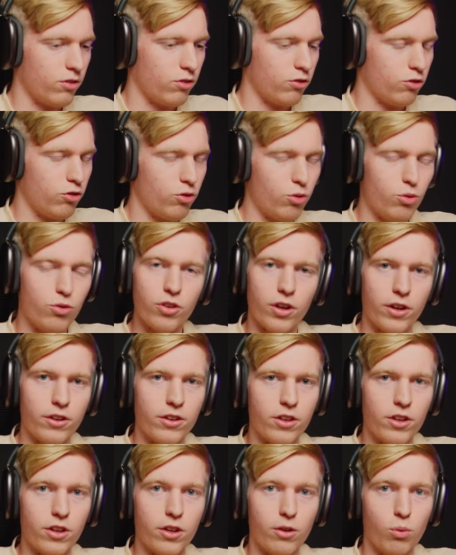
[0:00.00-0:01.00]
shoots I
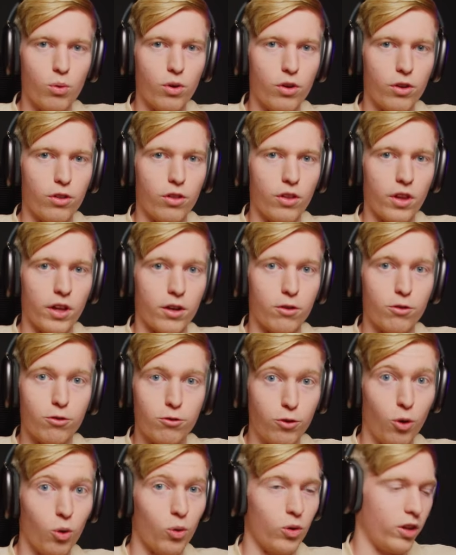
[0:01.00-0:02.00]
did with like
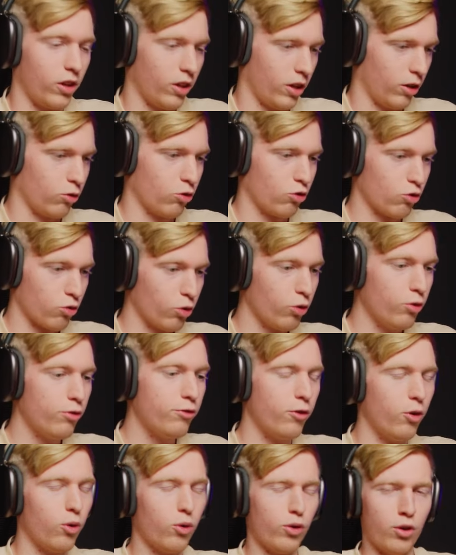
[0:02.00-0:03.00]
Foley, like true
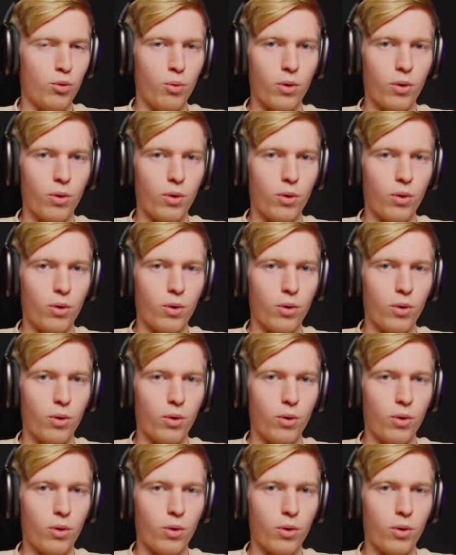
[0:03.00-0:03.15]
Foley,